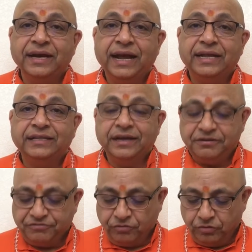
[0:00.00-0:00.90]
and
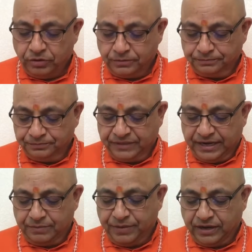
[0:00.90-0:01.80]
therefore
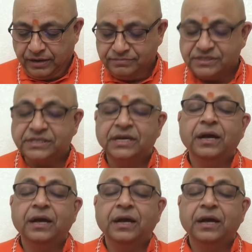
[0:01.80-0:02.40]
it becomes